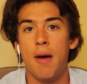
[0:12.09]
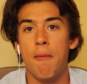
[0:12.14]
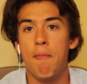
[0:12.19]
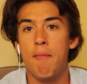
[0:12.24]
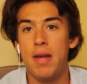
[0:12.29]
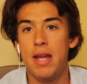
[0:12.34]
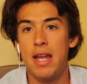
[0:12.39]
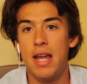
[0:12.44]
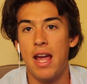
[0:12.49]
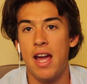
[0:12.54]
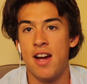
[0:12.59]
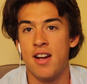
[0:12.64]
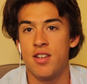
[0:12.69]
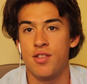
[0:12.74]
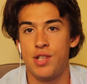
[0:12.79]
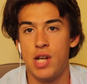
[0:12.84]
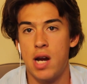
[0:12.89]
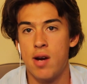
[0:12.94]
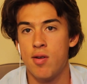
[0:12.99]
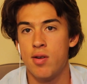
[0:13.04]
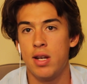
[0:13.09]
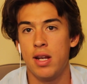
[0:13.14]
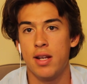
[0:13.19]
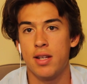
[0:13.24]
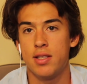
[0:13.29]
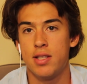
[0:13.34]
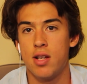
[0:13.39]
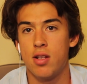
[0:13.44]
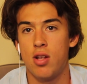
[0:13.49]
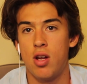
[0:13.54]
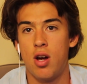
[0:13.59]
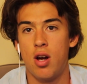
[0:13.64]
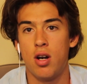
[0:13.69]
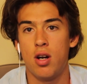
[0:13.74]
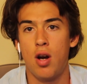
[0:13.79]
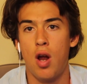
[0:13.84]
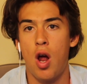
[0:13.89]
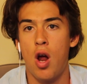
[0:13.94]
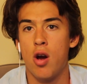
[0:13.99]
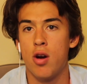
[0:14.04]
Me and Tyro
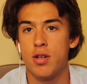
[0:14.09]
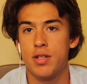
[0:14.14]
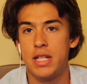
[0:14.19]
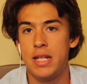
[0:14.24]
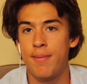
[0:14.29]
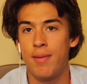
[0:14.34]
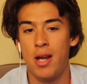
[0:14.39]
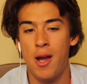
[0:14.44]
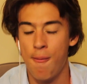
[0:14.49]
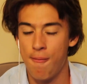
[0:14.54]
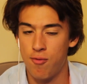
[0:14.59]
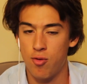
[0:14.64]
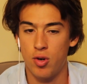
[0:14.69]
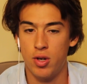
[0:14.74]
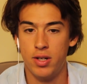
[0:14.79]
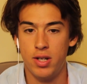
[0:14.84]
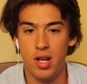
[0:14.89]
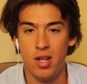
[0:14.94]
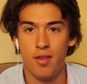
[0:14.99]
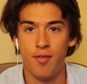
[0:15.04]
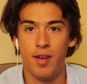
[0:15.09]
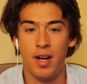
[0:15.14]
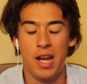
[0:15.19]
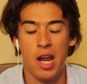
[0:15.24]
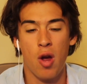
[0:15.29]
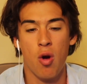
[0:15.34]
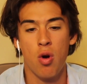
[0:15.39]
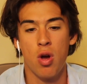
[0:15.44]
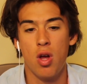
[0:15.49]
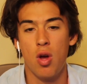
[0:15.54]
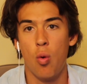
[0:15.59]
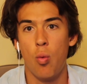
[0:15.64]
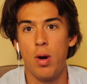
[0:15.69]
Dslr are teaming up for another video.